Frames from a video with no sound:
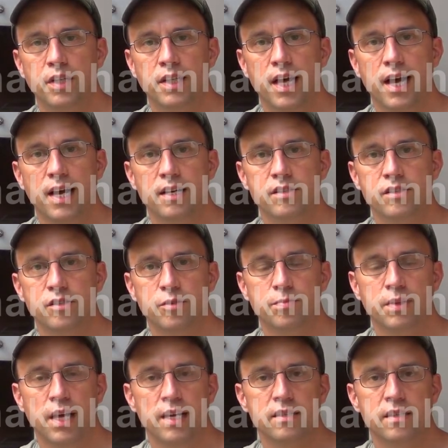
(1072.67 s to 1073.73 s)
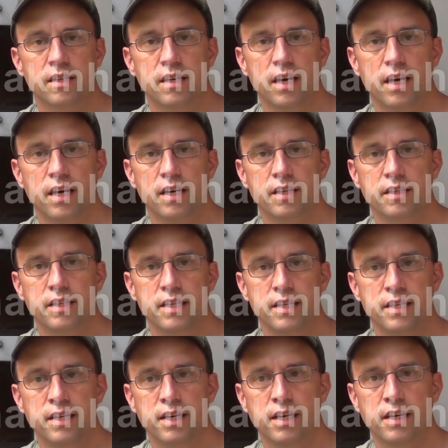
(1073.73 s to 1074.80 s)
glass or plastic on
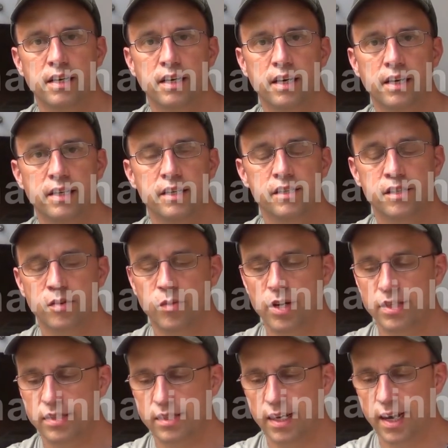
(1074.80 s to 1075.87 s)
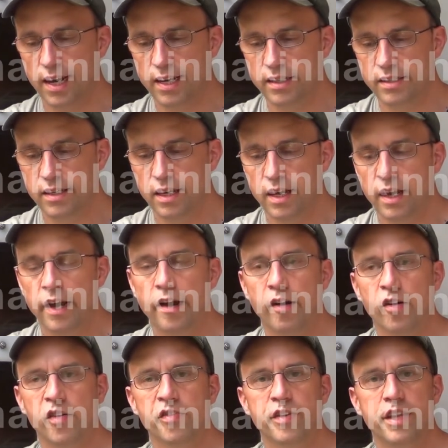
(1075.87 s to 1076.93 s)
the east and west sides.
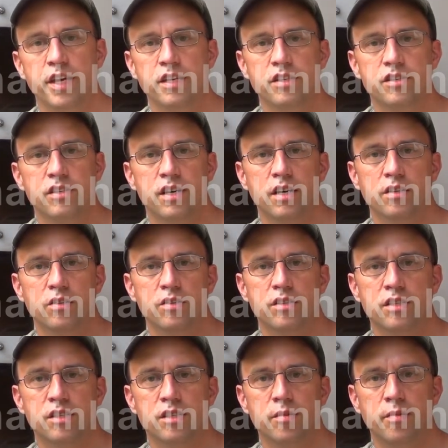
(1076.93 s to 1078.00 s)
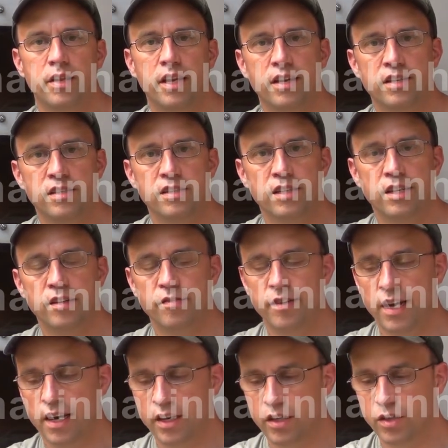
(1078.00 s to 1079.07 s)
However, then you start losing some of that insulated
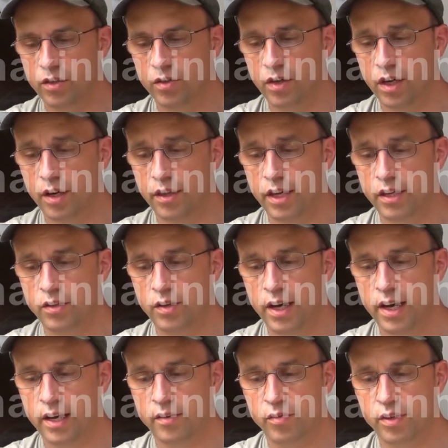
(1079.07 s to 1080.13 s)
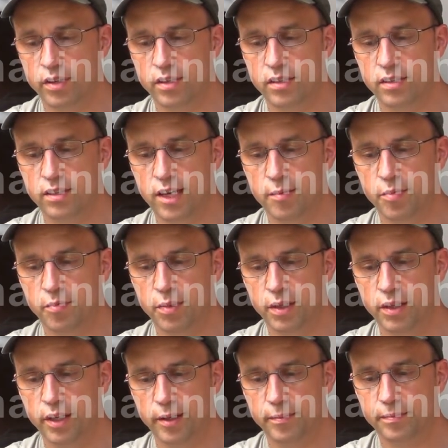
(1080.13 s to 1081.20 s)
value that you had with this type of
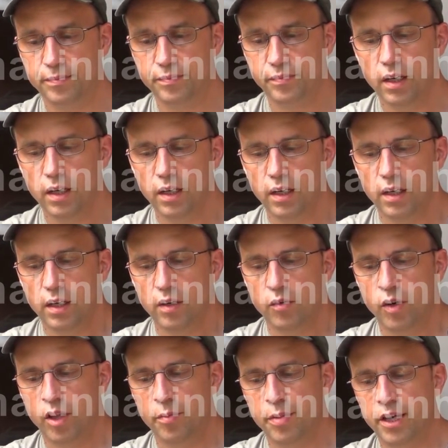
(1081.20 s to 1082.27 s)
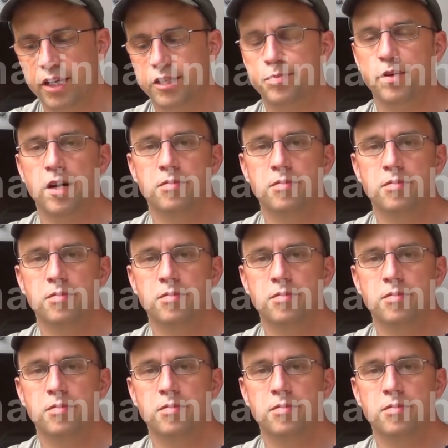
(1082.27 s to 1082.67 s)
building. One of the biggest